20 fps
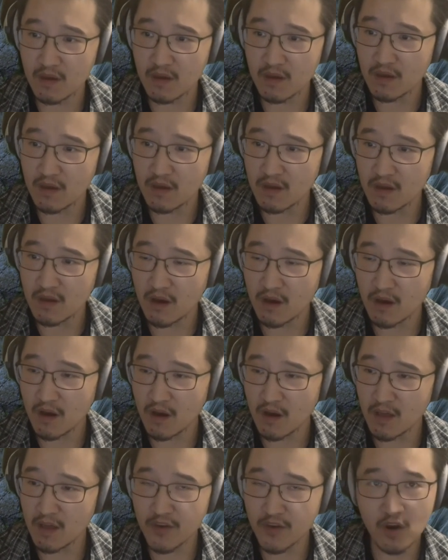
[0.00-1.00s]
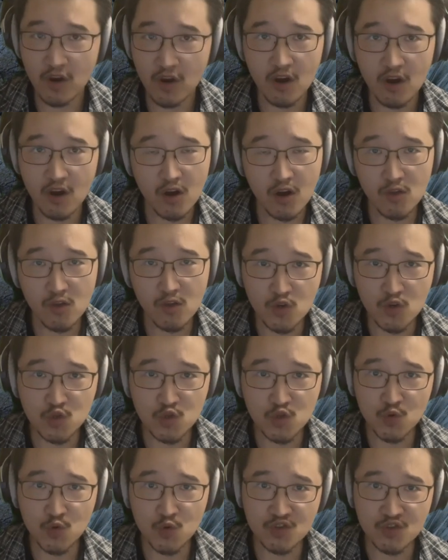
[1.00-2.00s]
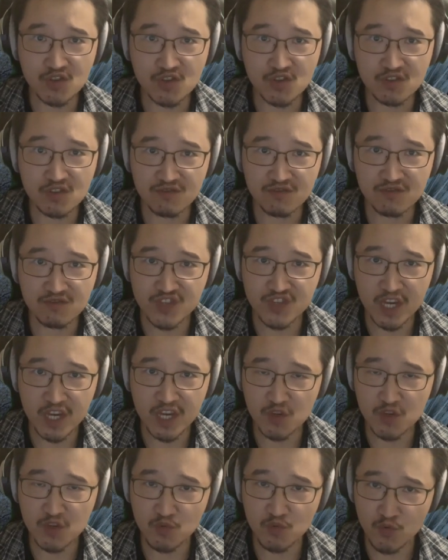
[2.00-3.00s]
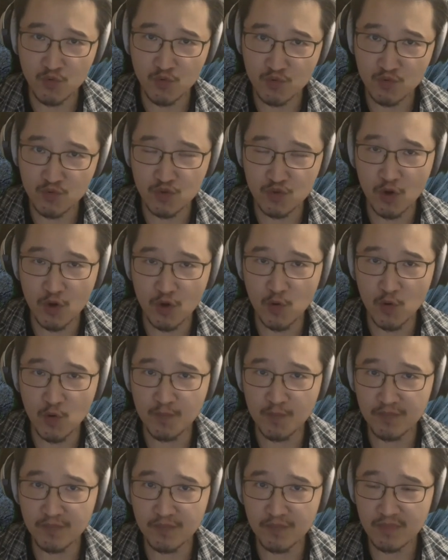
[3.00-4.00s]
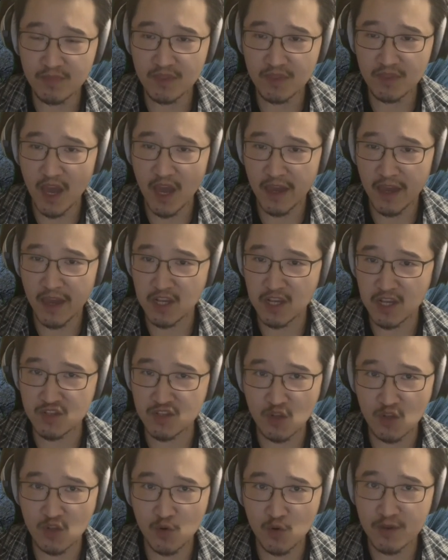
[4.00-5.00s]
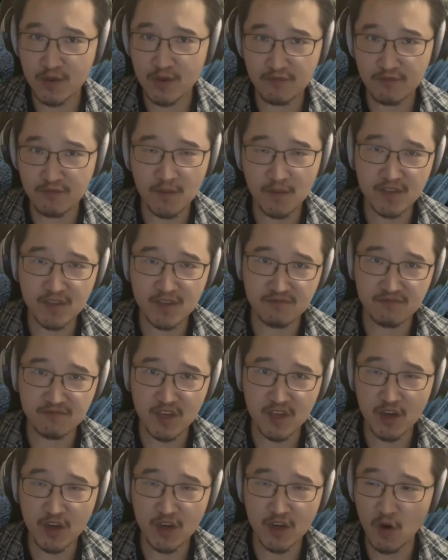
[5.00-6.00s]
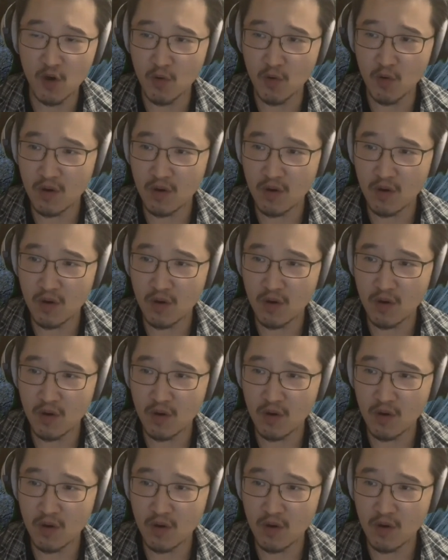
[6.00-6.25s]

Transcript: There are other sources of jade runestone that I excluded from this video.